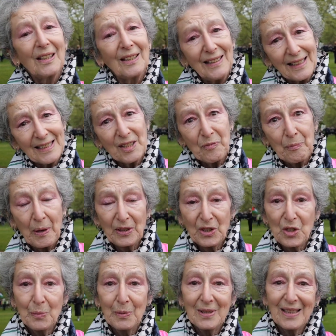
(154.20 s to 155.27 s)
collective
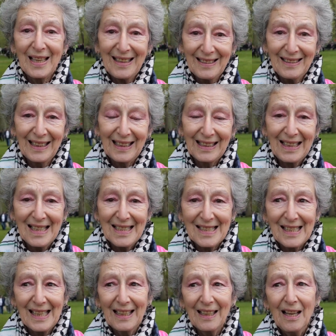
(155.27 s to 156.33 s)
punishment, ethnic
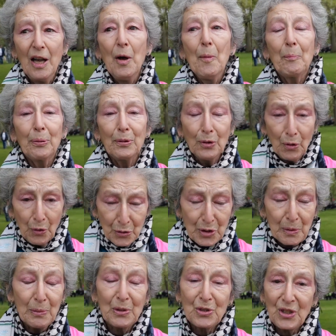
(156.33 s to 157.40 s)
cleansing,
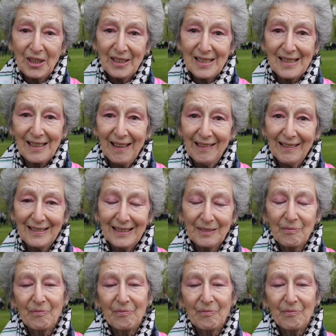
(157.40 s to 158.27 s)
plausible genocide.